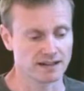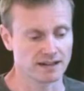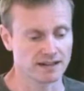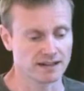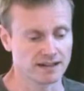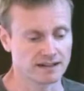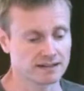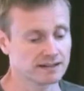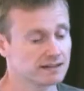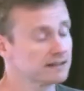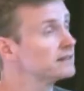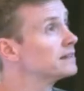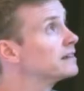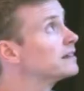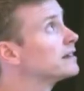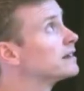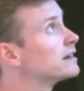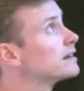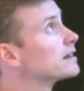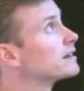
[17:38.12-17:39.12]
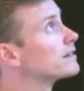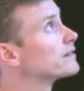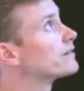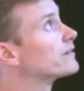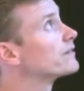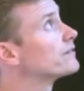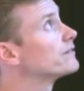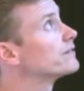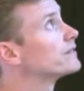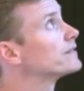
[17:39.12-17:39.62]
and
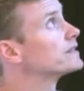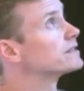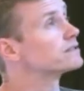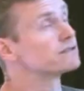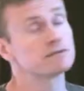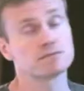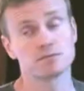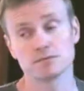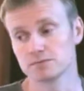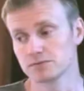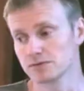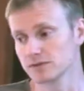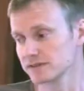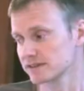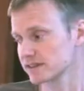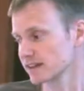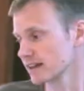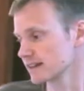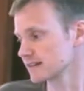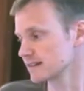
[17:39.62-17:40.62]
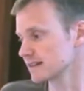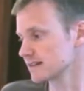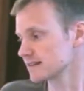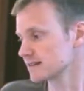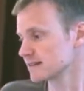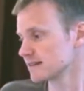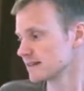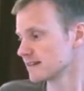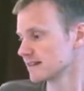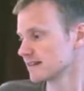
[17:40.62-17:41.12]
the Drupal-project
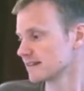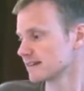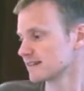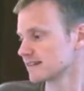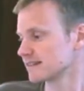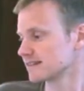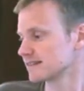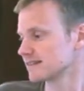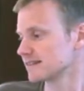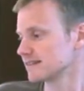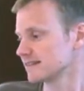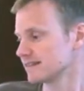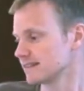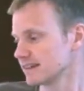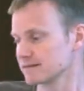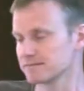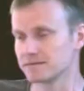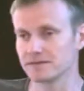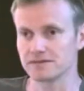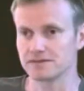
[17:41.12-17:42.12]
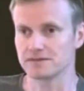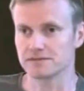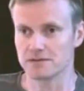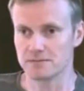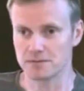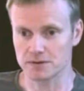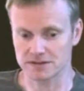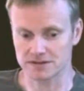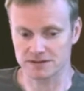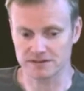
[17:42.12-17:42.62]
is the name of the
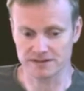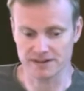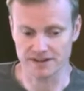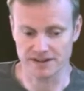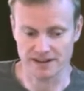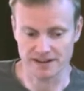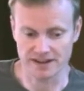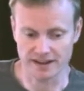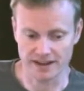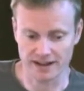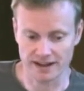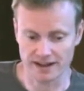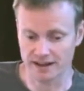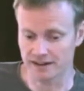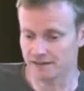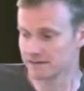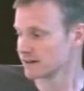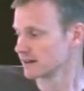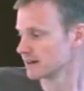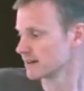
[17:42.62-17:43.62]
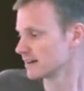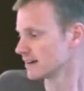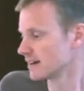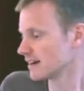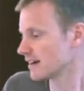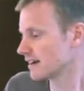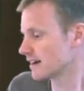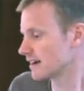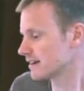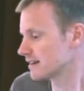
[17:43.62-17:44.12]
repository that they have,
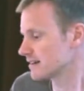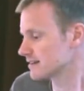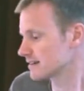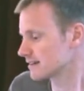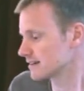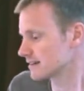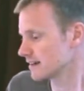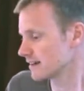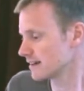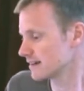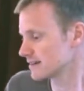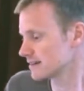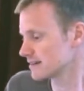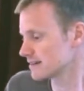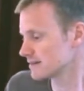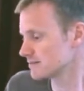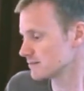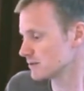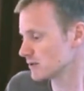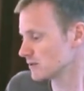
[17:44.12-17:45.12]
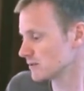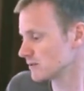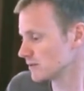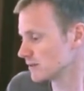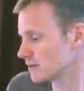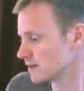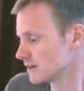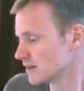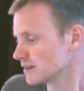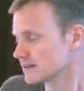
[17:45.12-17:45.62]
and it's a
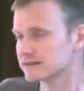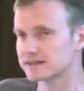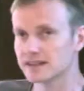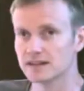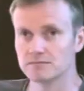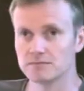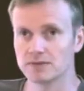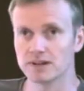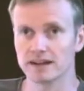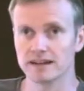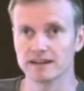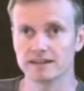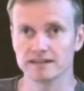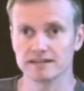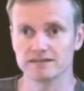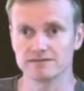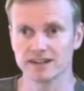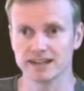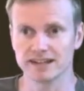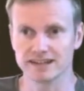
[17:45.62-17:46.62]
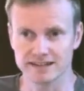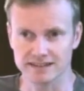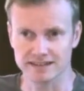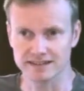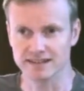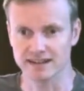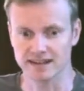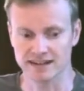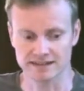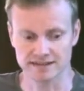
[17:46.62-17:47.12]
small template that really
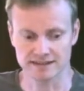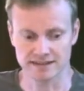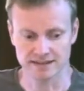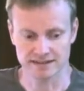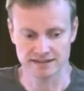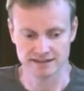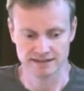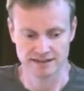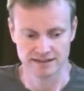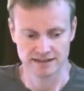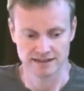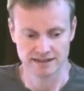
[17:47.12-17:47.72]
just has this